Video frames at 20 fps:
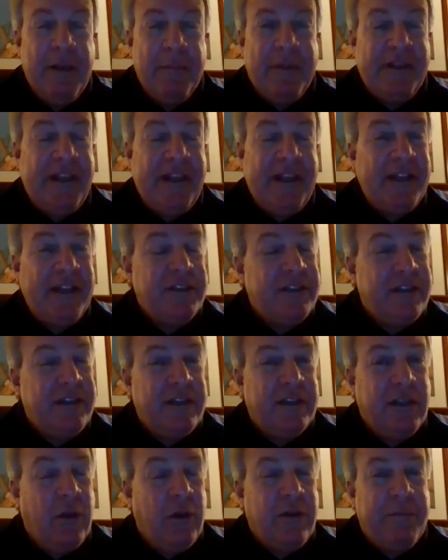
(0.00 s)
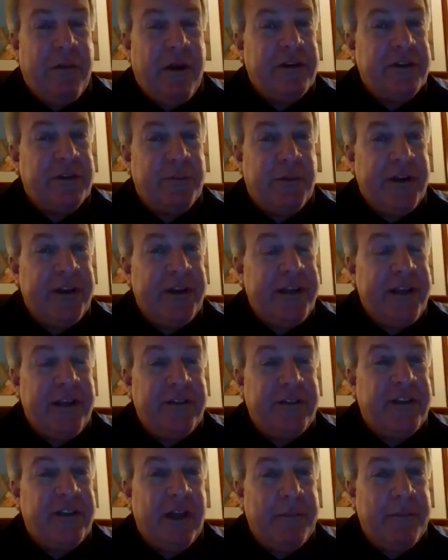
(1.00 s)
But Logan Martin's pretty
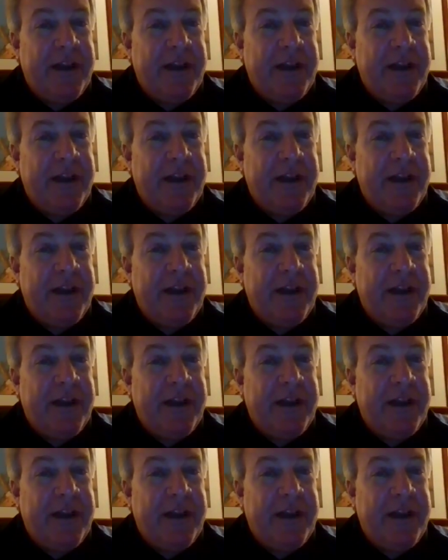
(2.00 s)
easy.